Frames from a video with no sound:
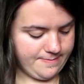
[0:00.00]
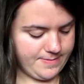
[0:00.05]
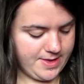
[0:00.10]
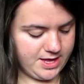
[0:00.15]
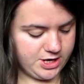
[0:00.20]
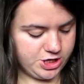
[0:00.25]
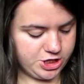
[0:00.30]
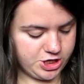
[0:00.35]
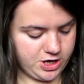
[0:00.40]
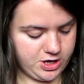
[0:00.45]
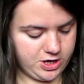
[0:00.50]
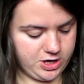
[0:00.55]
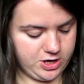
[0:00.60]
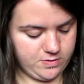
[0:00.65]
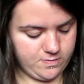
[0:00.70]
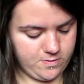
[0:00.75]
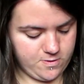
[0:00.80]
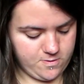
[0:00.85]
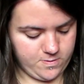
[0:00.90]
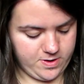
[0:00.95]
me show
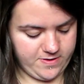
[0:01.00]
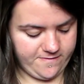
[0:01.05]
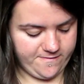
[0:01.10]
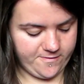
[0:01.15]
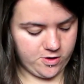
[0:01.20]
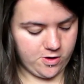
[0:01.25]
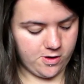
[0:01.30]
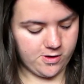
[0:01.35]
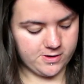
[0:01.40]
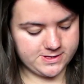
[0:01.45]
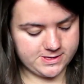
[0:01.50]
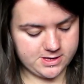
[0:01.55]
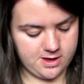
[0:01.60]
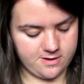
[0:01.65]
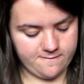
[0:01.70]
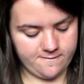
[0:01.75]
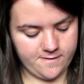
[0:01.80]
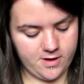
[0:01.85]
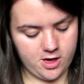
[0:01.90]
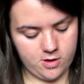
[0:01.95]
you what we've got so
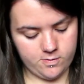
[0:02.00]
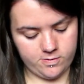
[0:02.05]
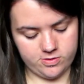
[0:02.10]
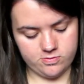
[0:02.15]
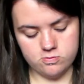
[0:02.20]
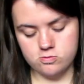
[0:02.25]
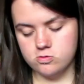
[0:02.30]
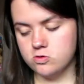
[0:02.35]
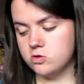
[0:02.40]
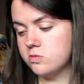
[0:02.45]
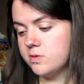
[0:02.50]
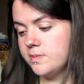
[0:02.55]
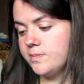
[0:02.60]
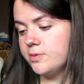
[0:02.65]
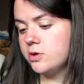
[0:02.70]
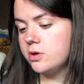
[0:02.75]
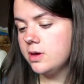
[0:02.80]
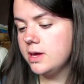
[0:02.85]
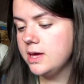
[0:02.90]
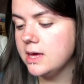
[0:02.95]
far with Rory
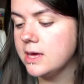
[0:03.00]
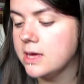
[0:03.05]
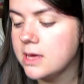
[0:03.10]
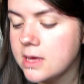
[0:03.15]
boy,